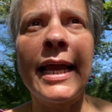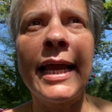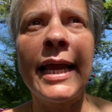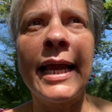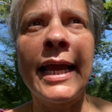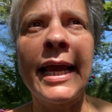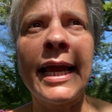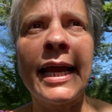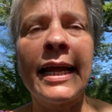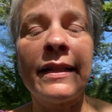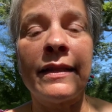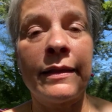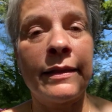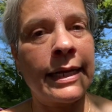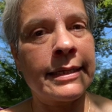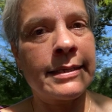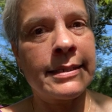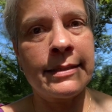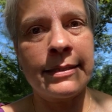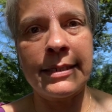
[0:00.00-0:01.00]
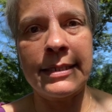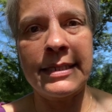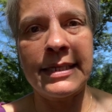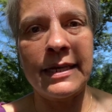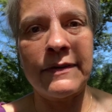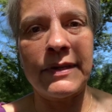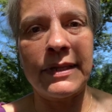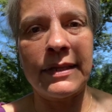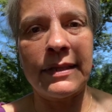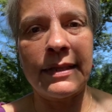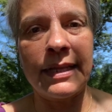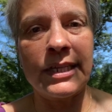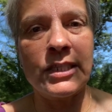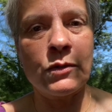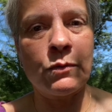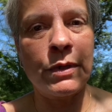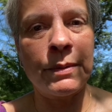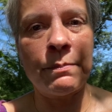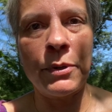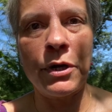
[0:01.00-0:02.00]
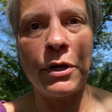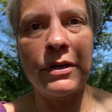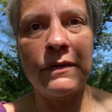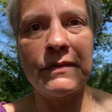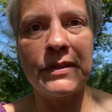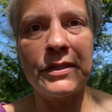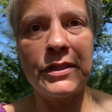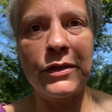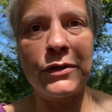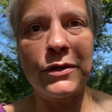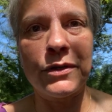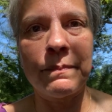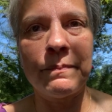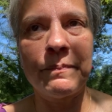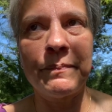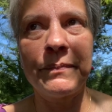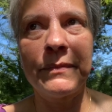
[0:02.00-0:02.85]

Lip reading: And that's the 7th. That's 1 part of the totem.